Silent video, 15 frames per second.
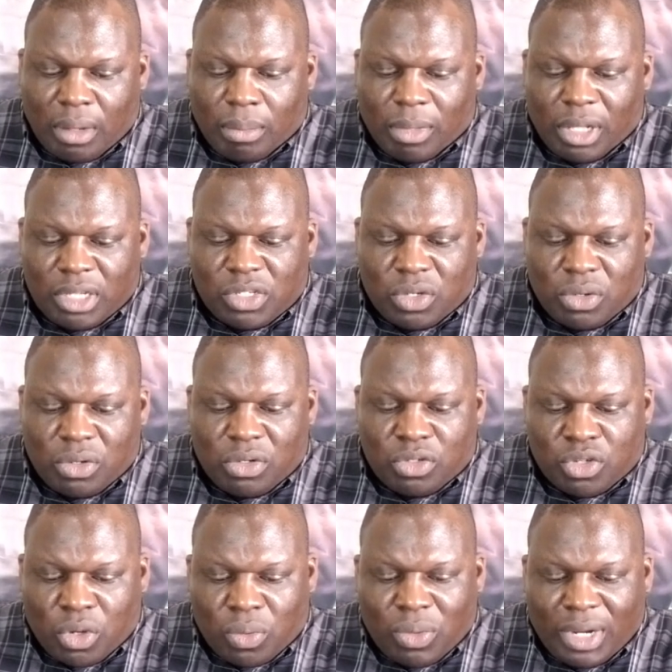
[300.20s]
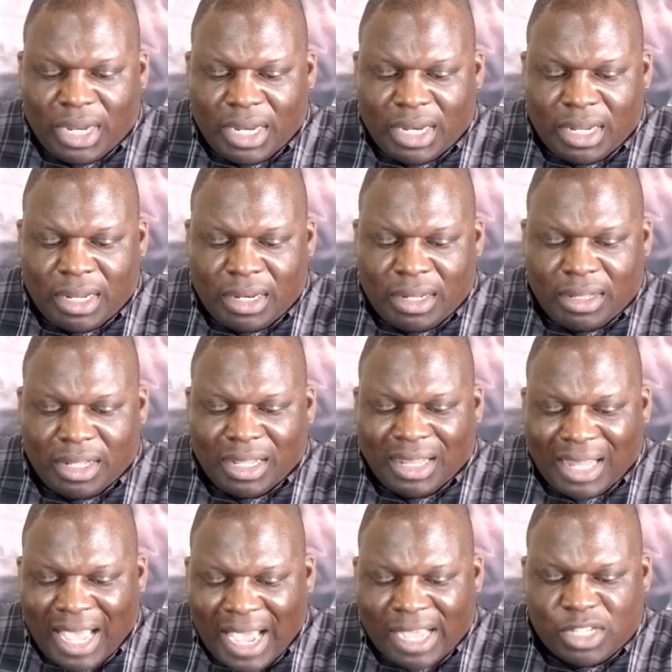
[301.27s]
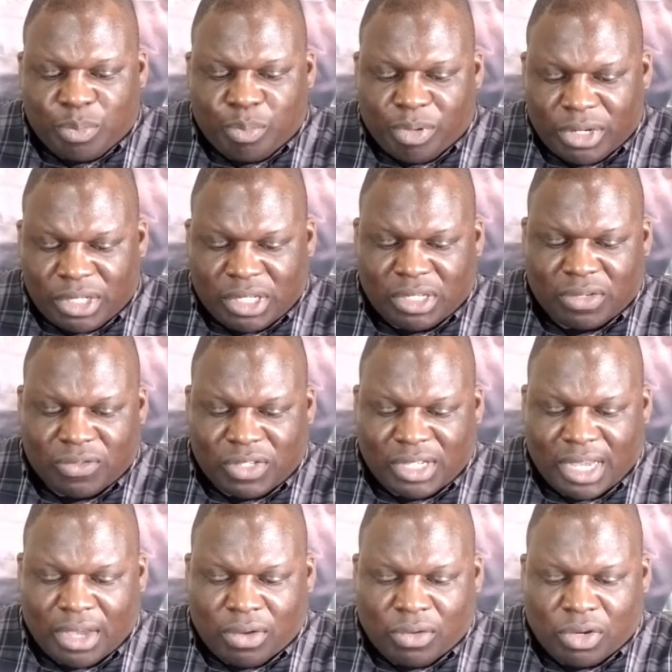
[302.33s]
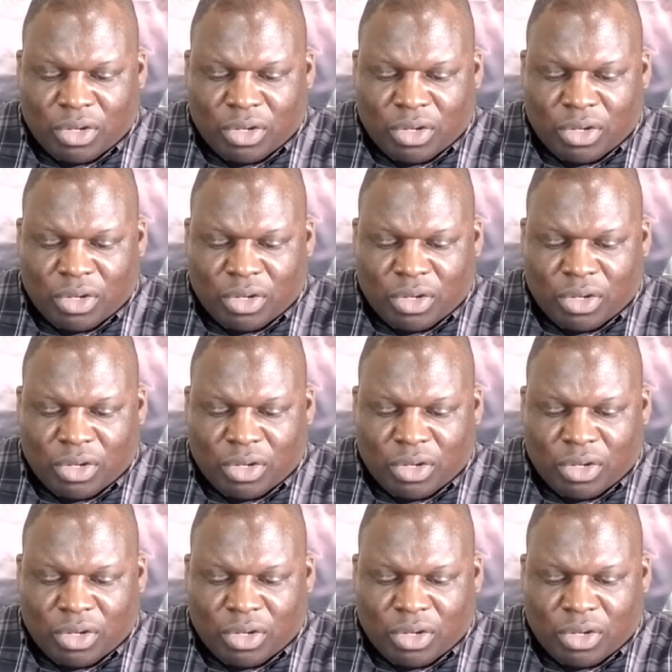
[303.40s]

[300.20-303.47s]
Melissa donated the last Princess of Sound